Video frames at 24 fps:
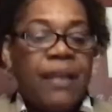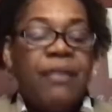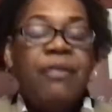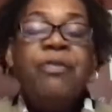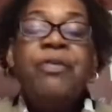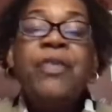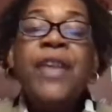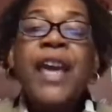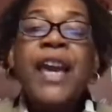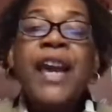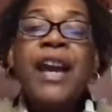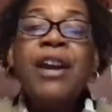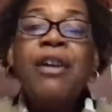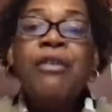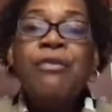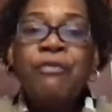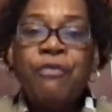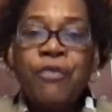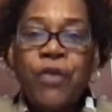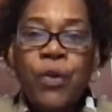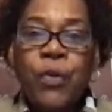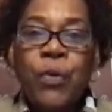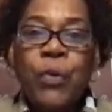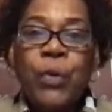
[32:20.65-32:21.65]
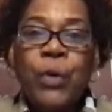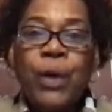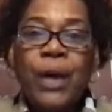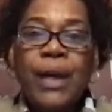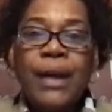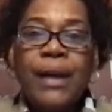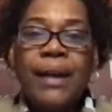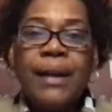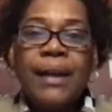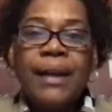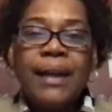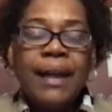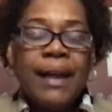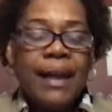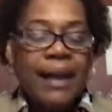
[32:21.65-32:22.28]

therefore,